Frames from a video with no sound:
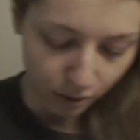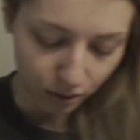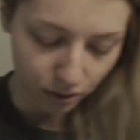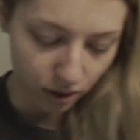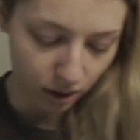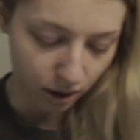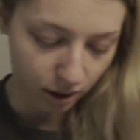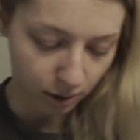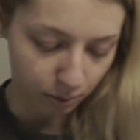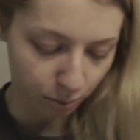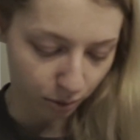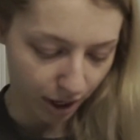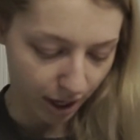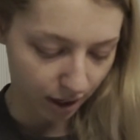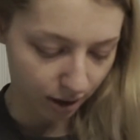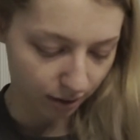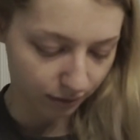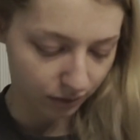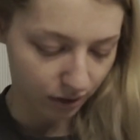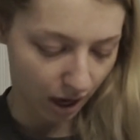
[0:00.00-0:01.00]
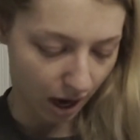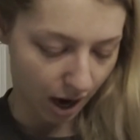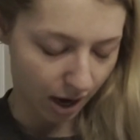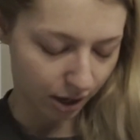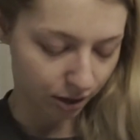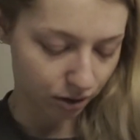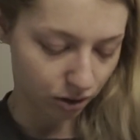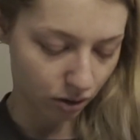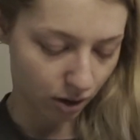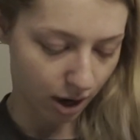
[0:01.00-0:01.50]
using this brand of
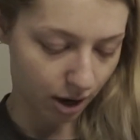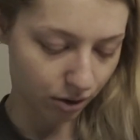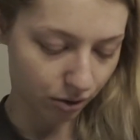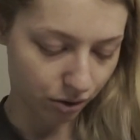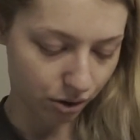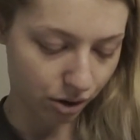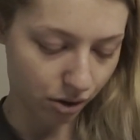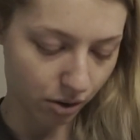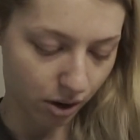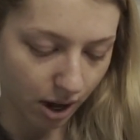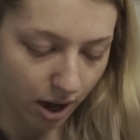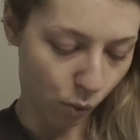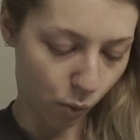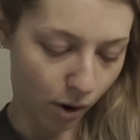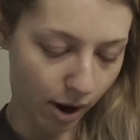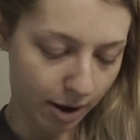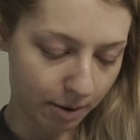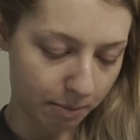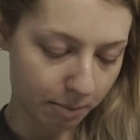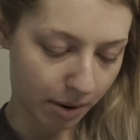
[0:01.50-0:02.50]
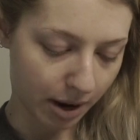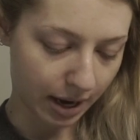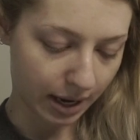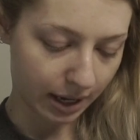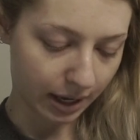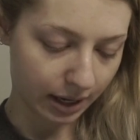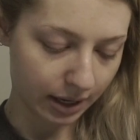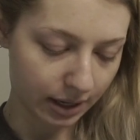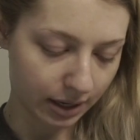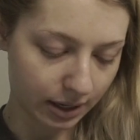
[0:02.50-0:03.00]
dye, so I don't know what
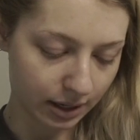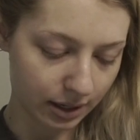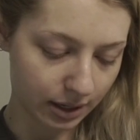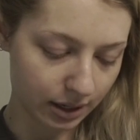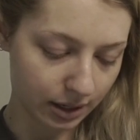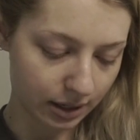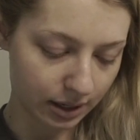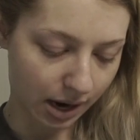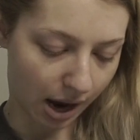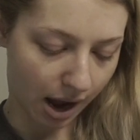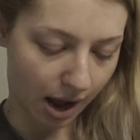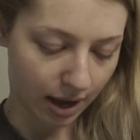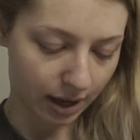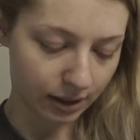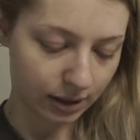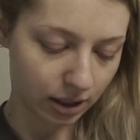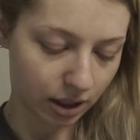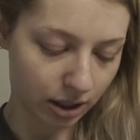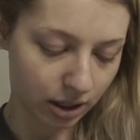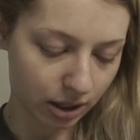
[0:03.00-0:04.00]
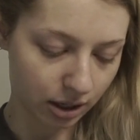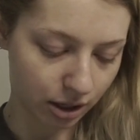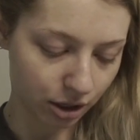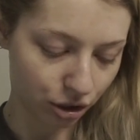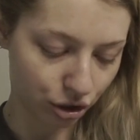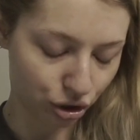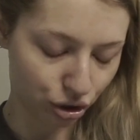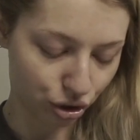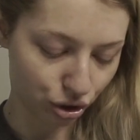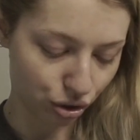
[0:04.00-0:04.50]
my dye to
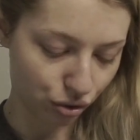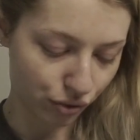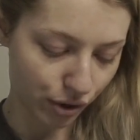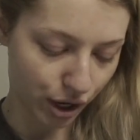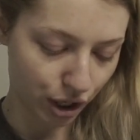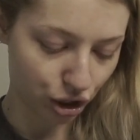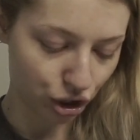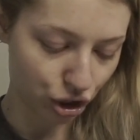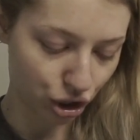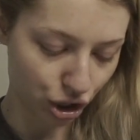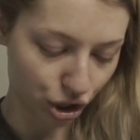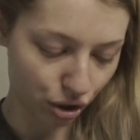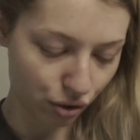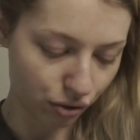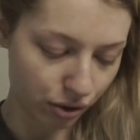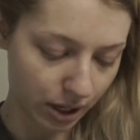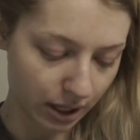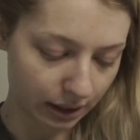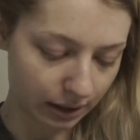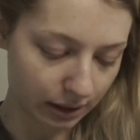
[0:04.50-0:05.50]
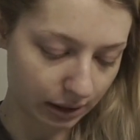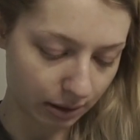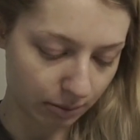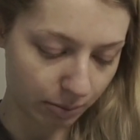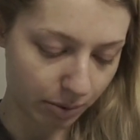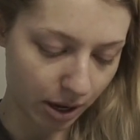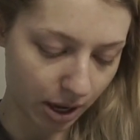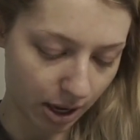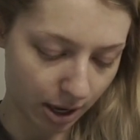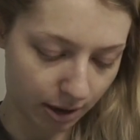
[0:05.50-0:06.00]
conditioner ratio needs to
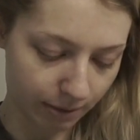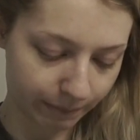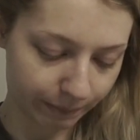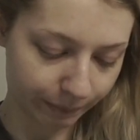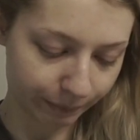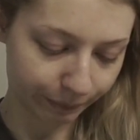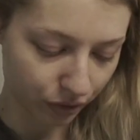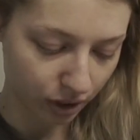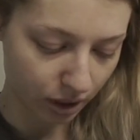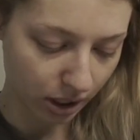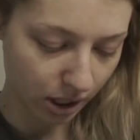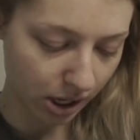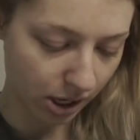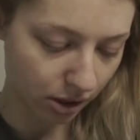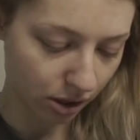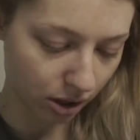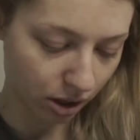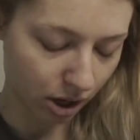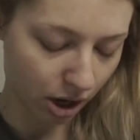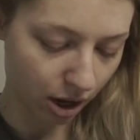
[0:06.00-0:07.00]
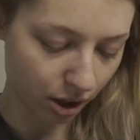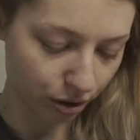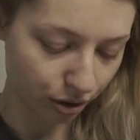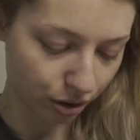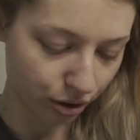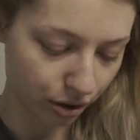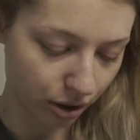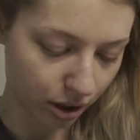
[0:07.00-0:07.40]
be to get the color